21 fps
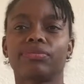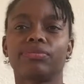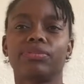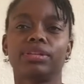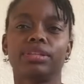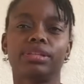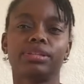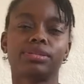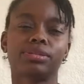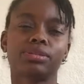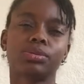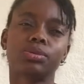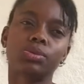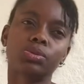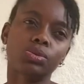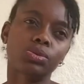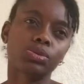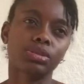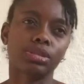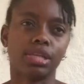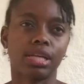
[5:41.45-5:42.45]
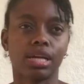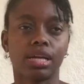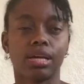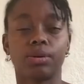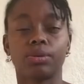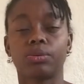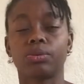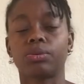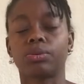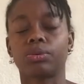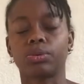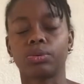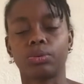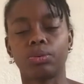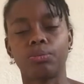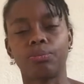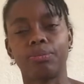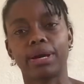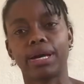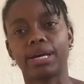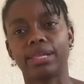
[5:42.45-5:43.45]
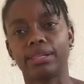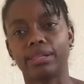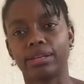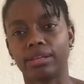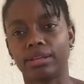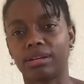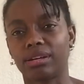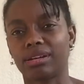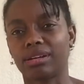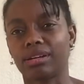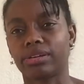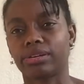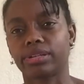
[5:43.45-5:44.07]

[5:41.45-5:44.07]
Philly schools and how quote unquote bad they are.